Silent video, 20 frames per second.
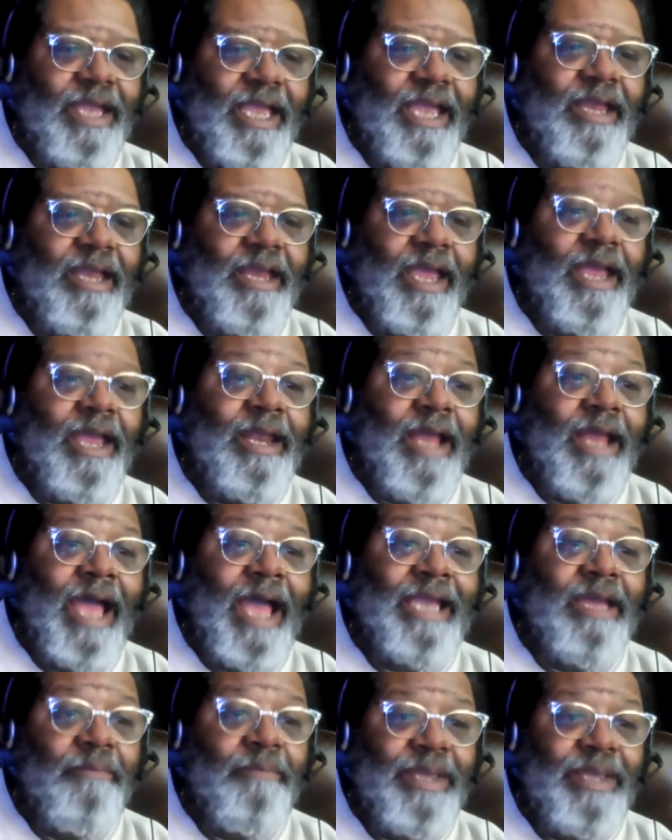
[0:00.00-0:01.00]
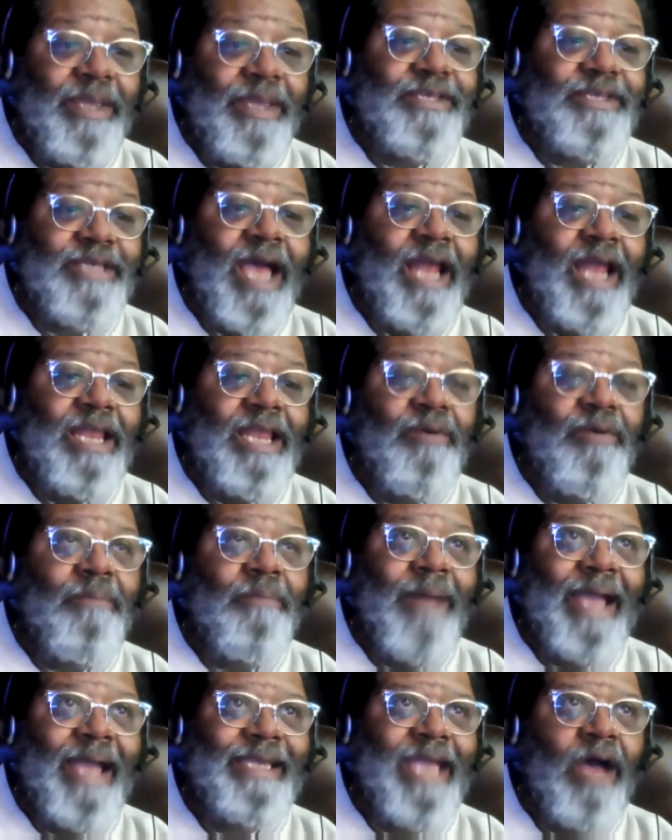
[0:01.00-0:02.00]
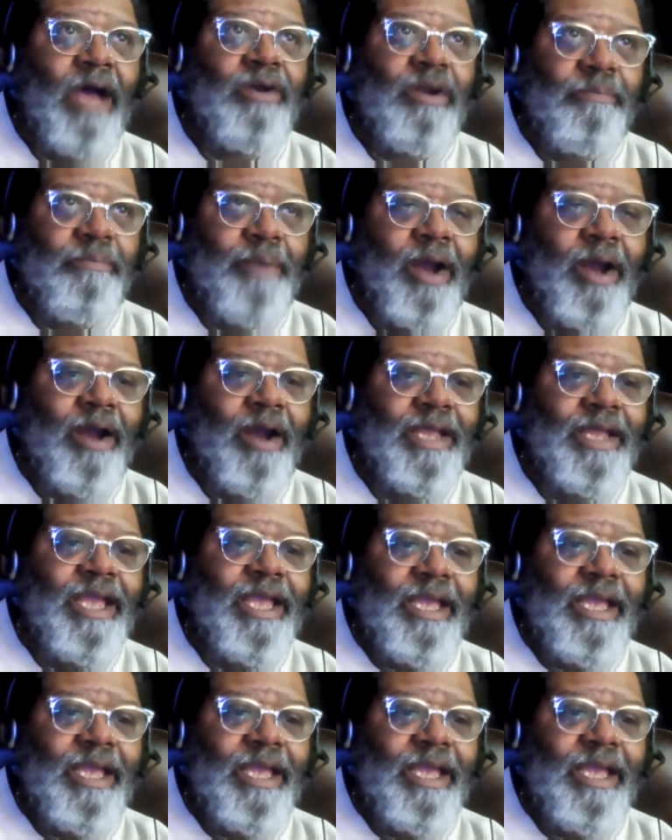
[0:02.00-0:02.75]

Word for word: And, and I can be silent when my counterpart